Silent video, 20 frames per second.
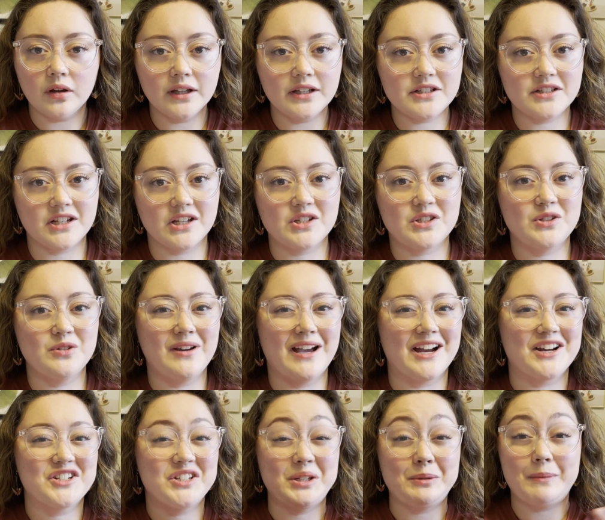is just to
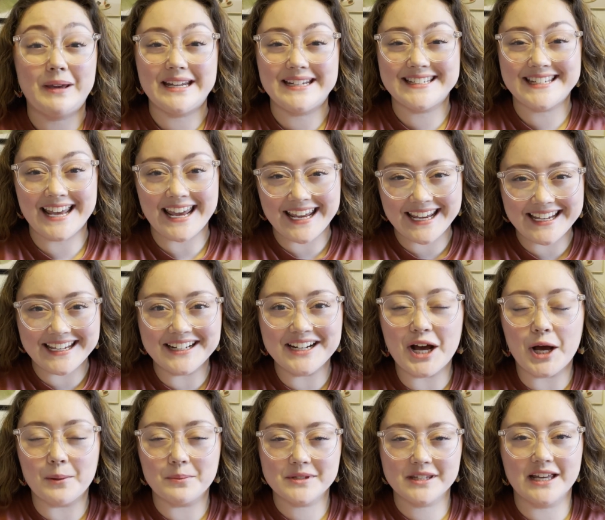actually maintain
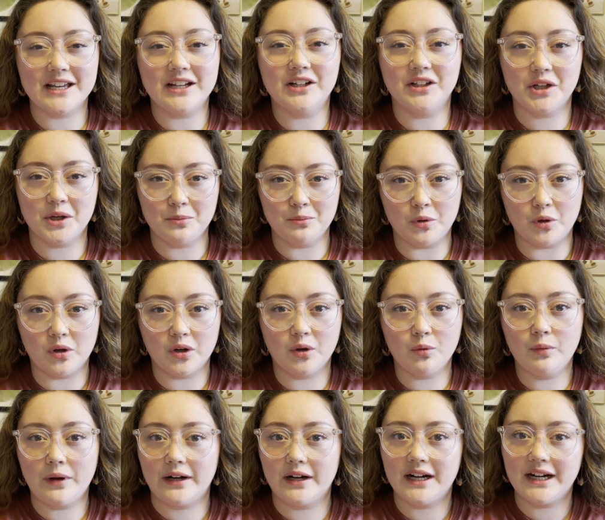Upcycled and More
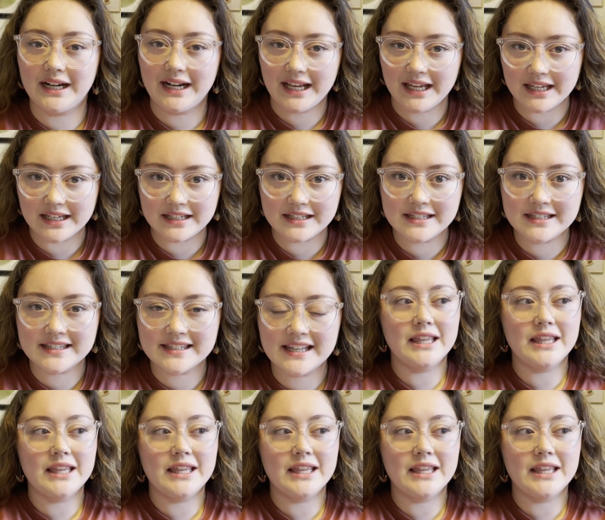where it is.